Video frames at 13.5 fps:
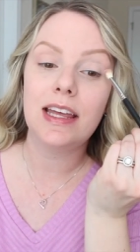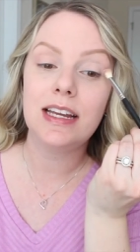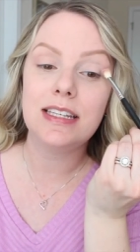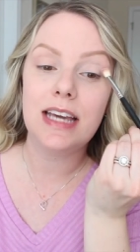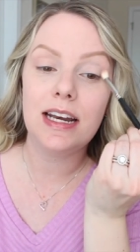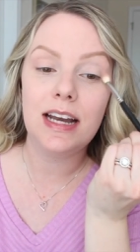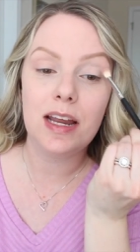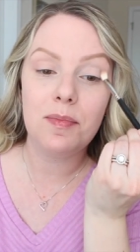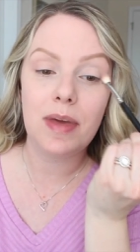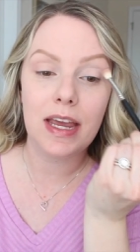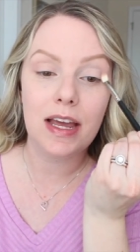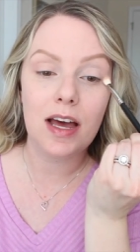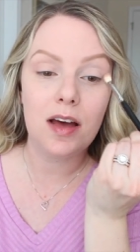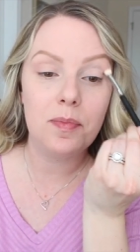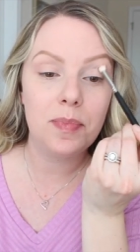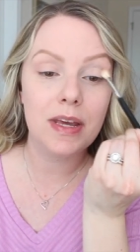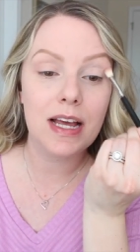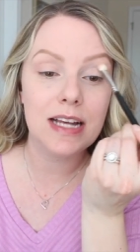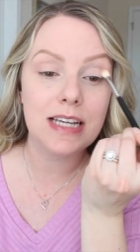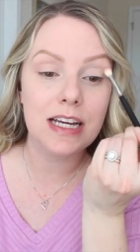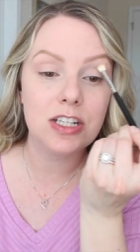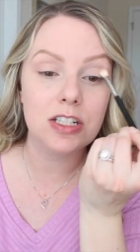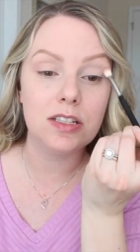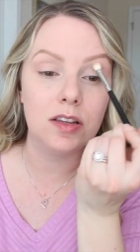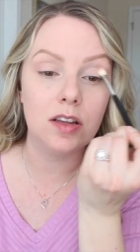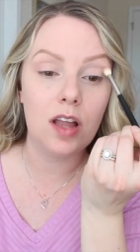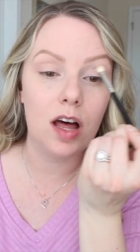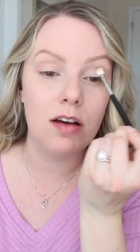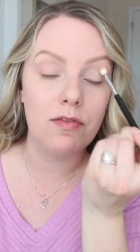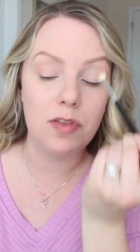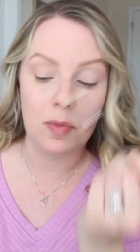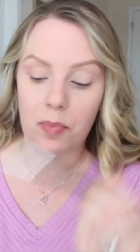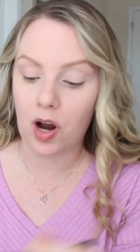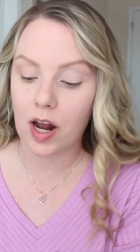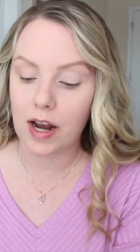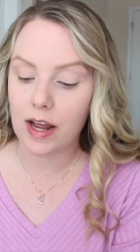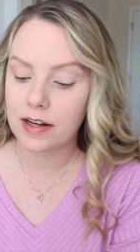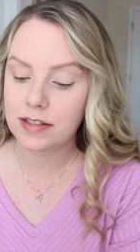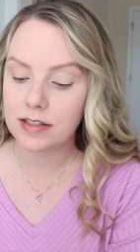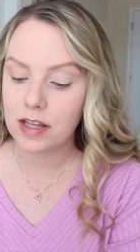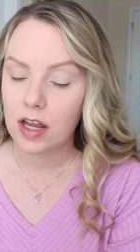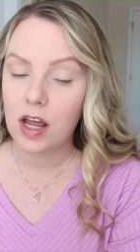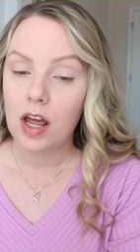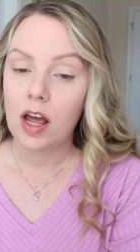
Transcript: like day-to-day -to -day makeup because I just love the products.